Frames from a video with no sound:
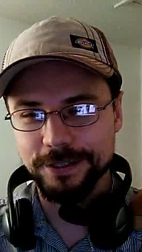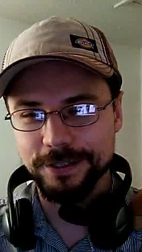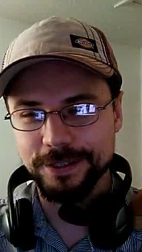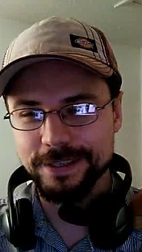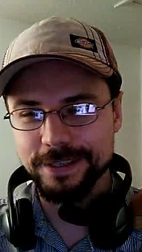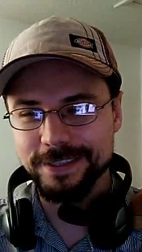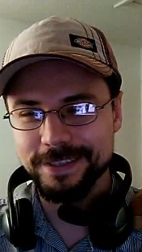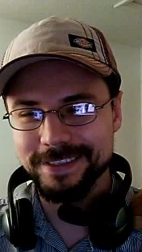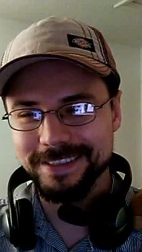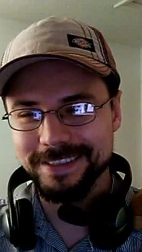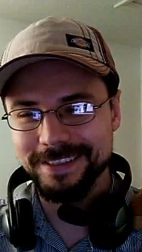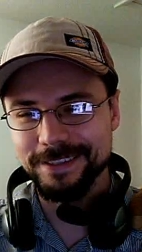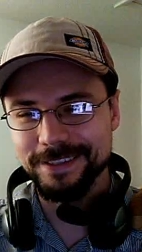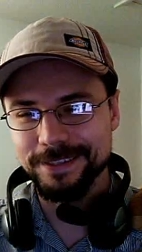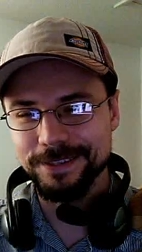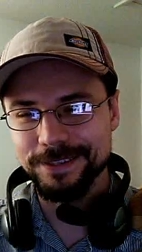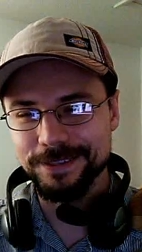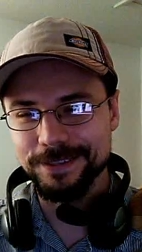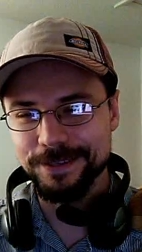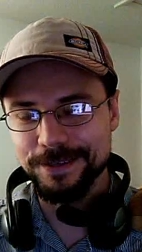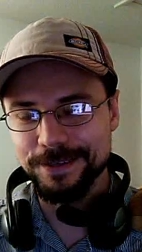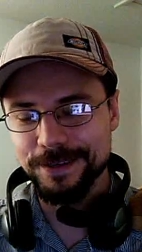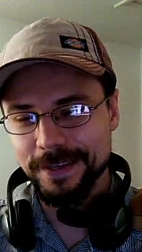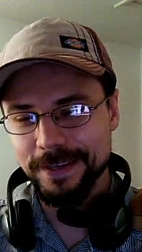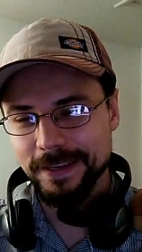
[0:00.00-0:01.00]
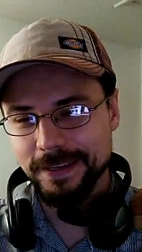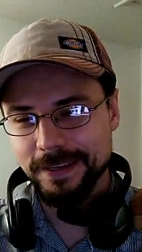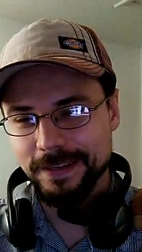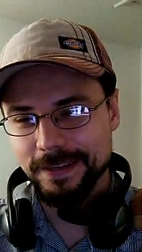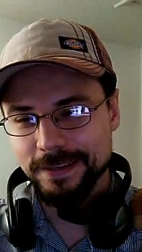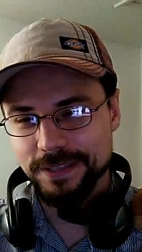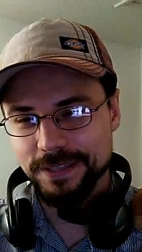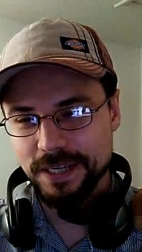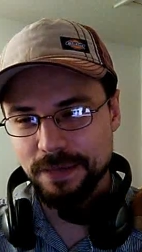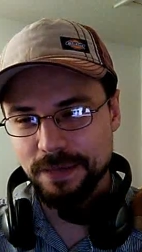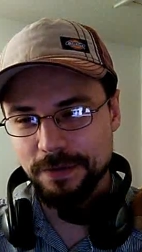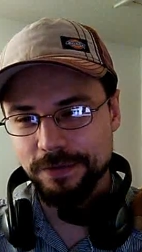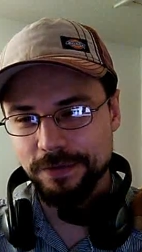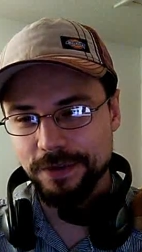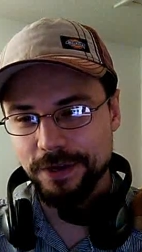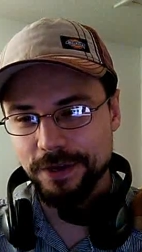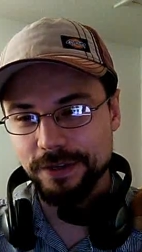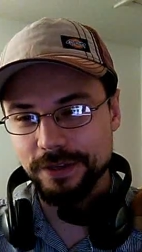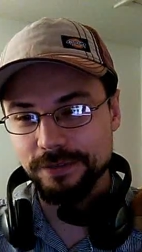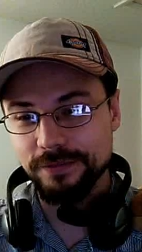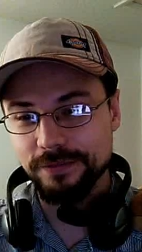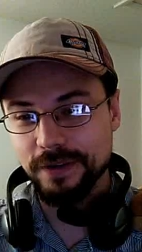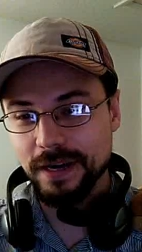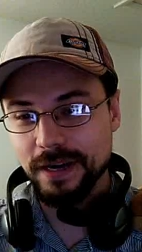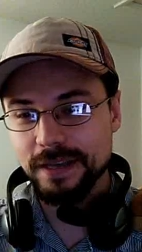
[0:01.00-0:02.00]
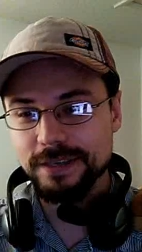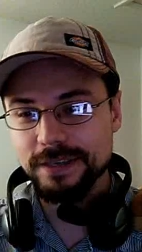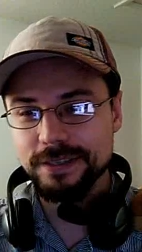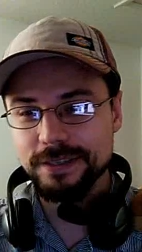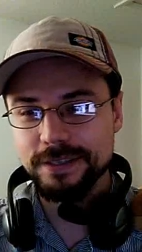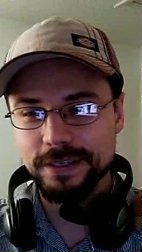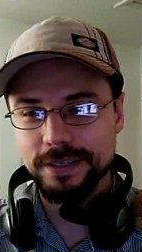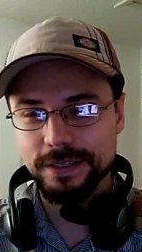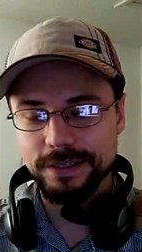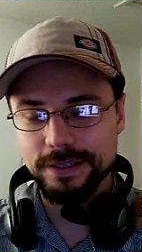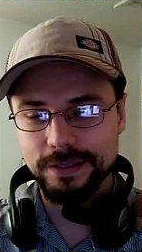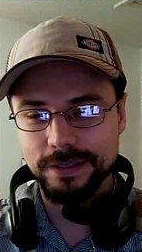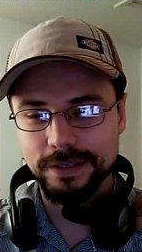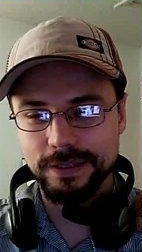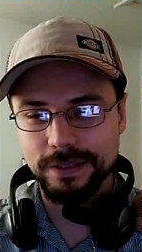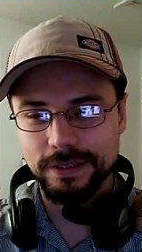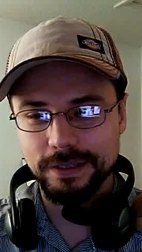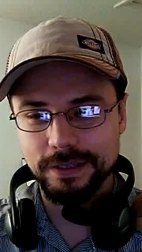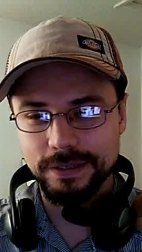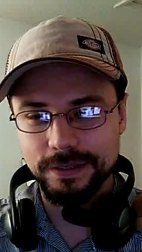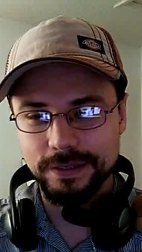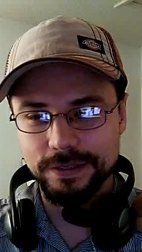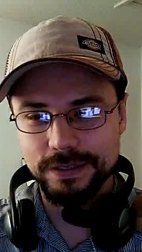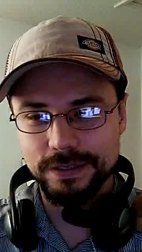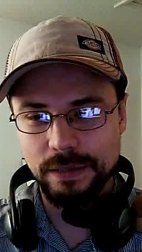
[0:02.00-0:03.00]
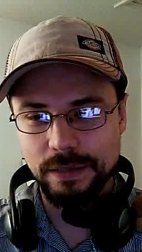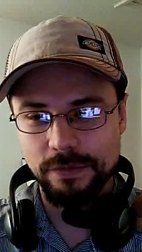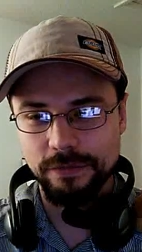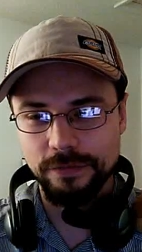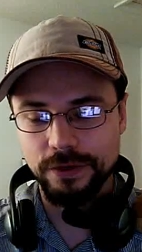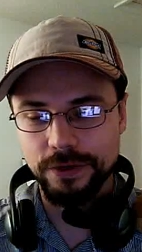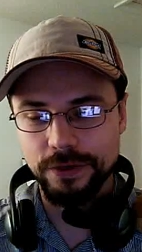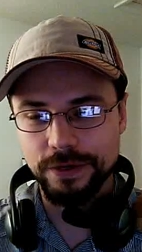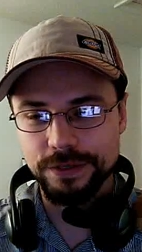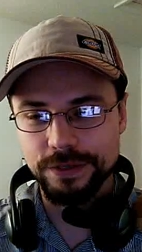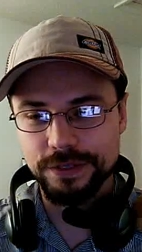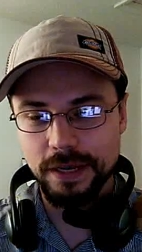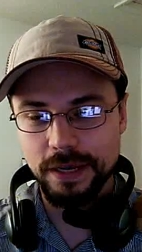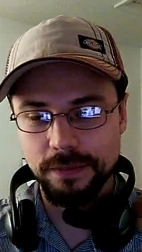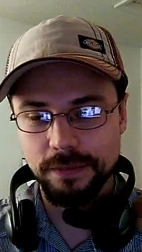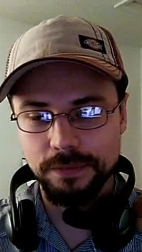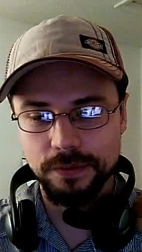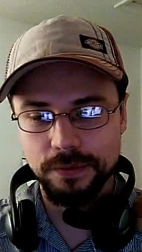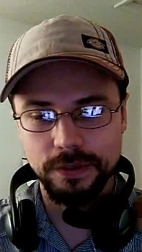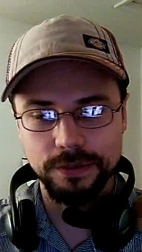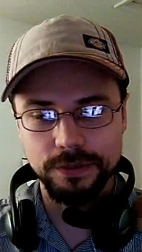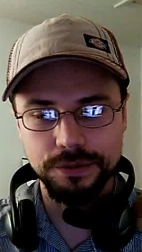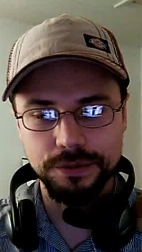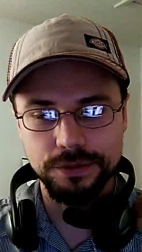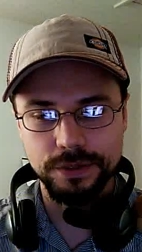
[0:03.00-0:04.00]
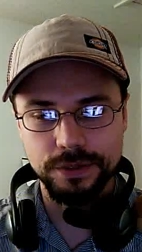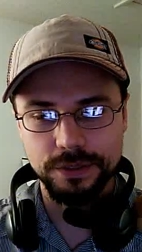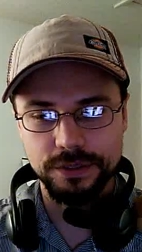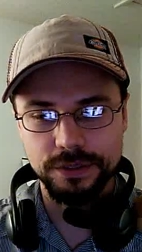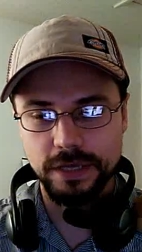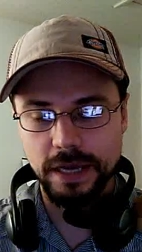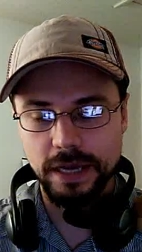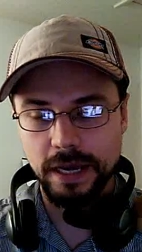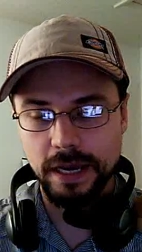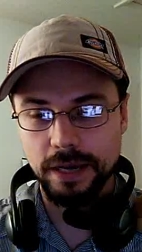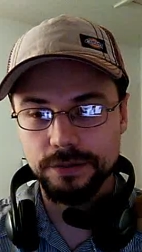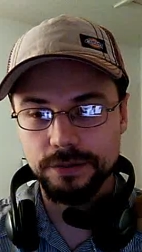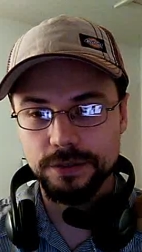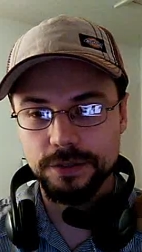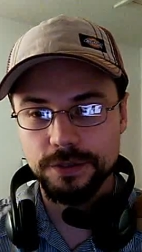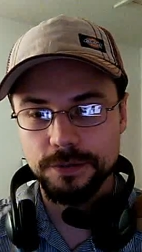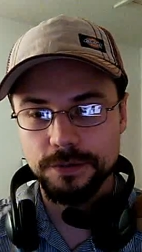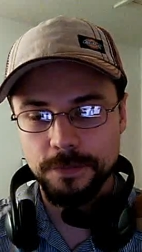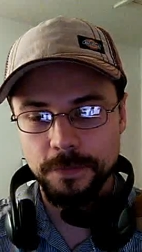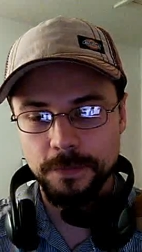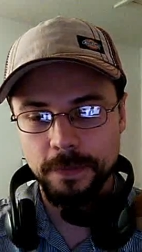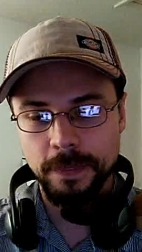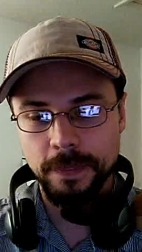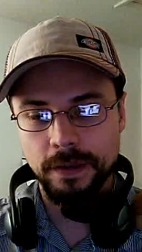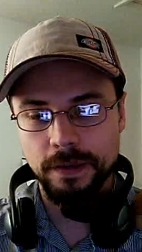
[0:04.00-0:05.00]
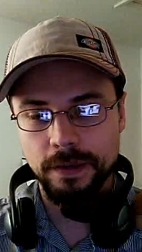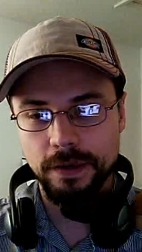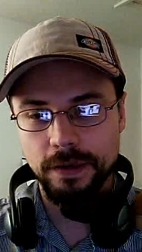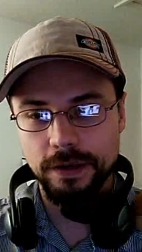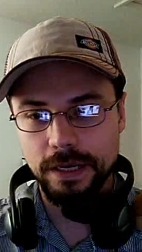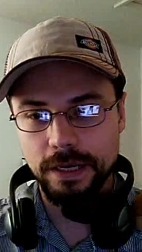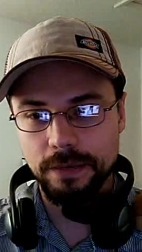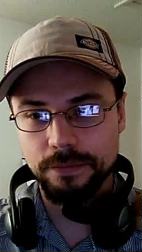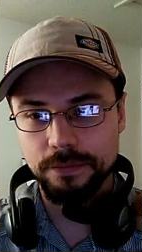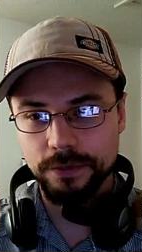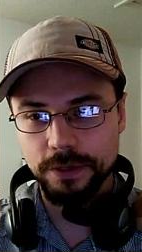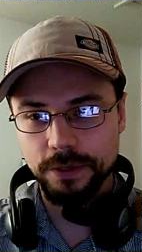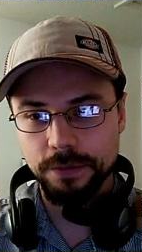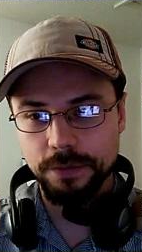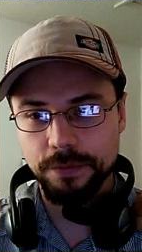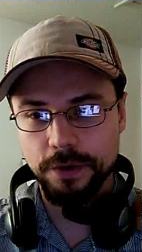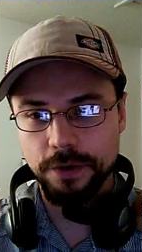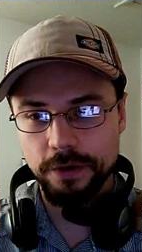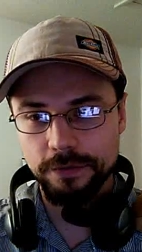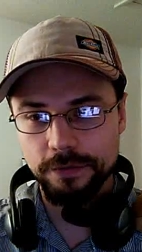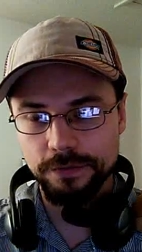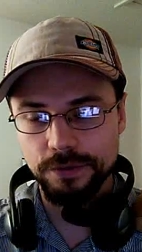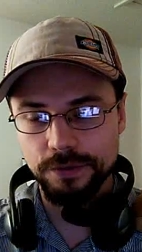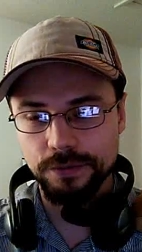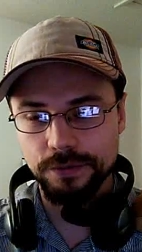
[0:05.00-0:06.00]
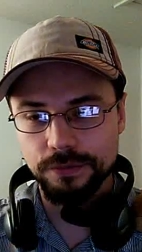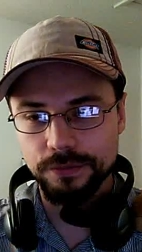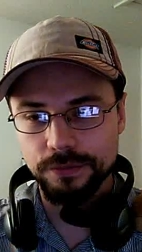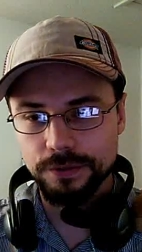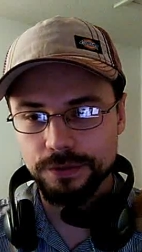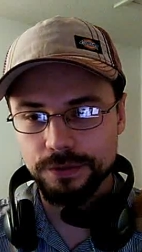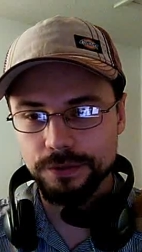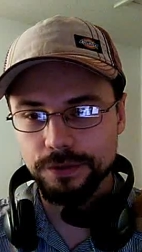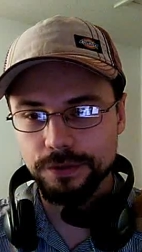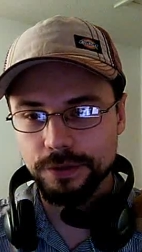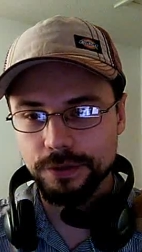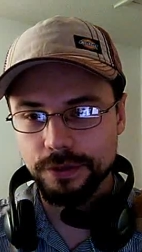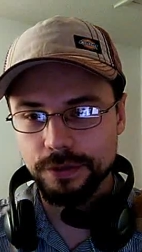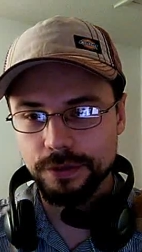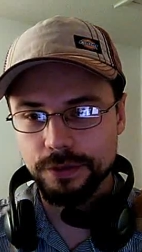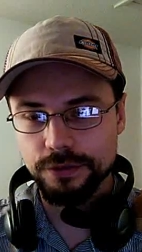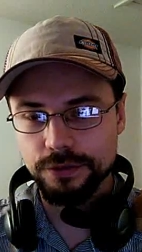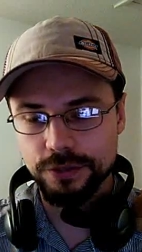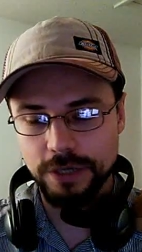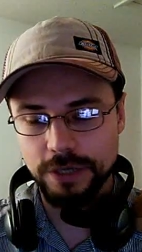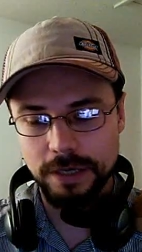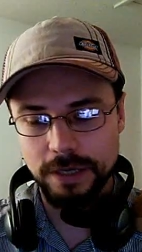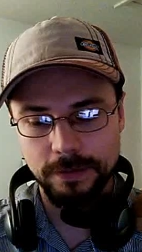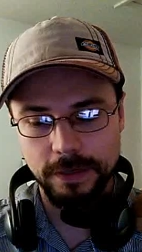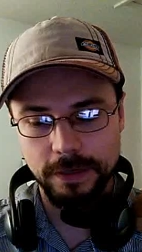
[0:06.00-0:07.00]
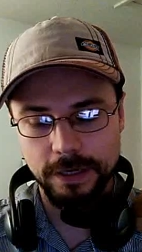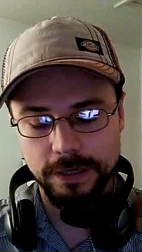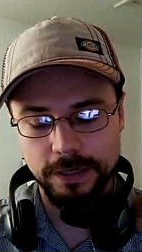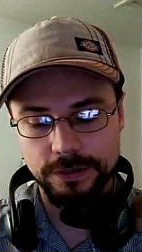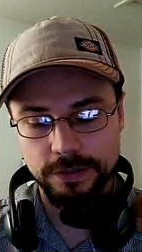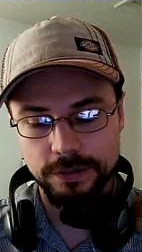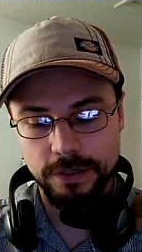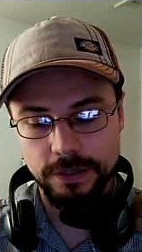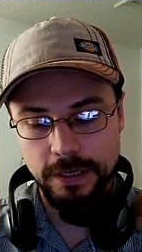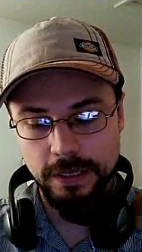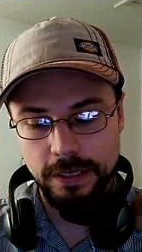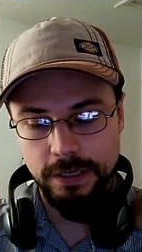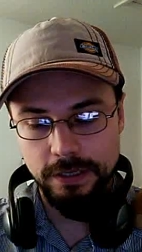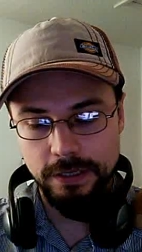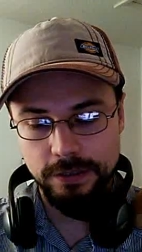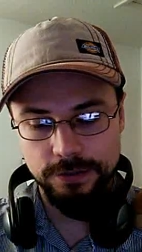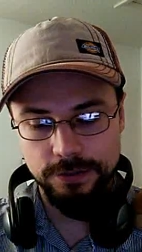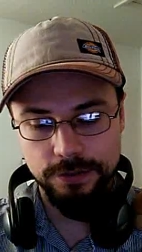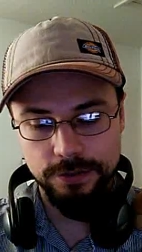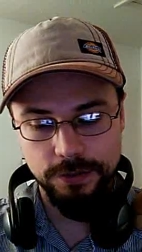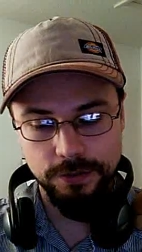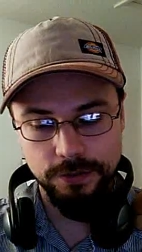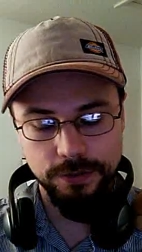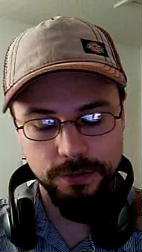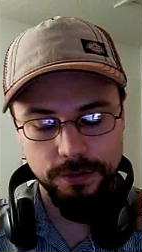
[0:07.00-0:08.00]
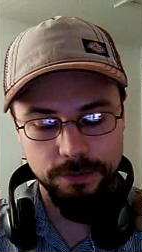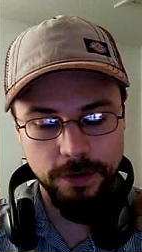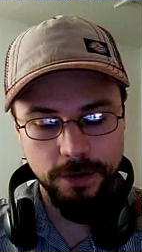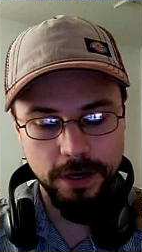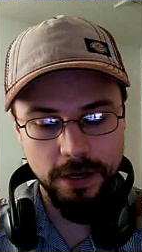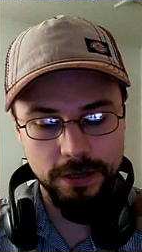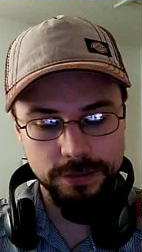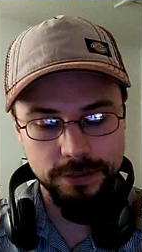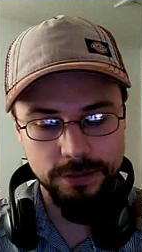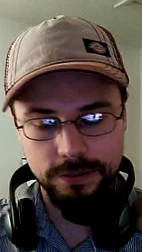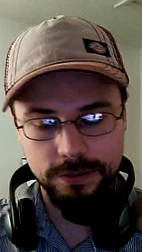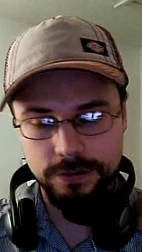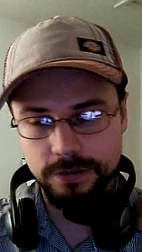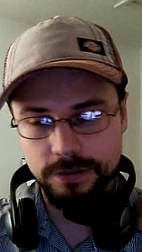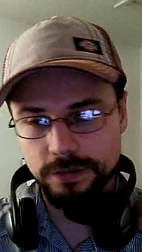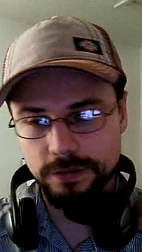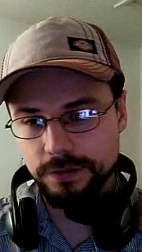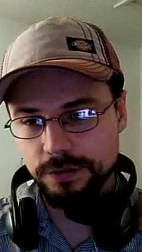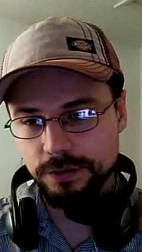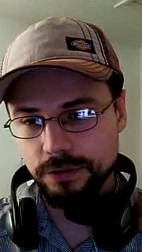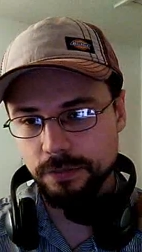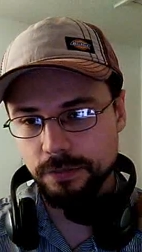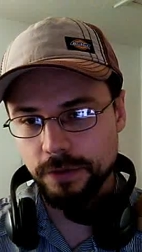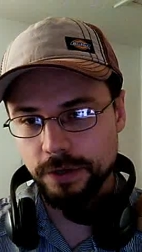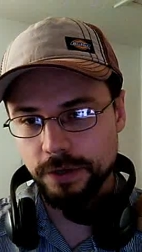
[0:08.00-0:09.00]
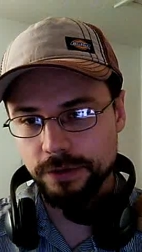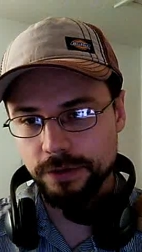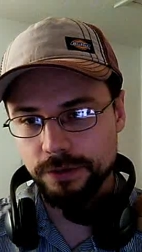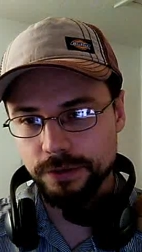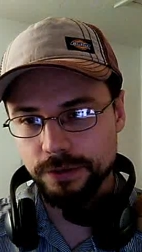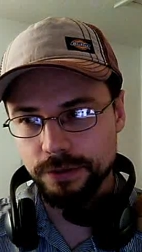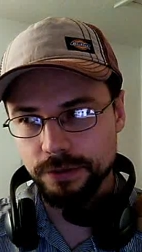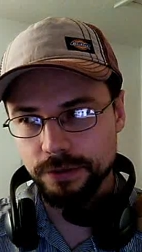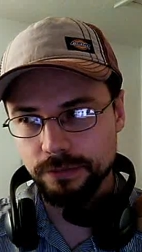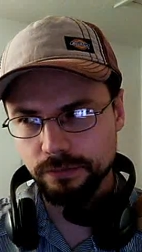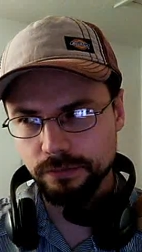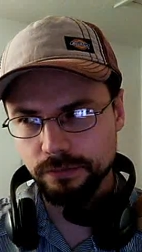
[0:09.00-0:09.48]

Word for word: listening to some of our advice and uh, some of our example and using scouts. And I'm really proud of you. You're doing a good job, guys. So in the process, Steel Brotherhood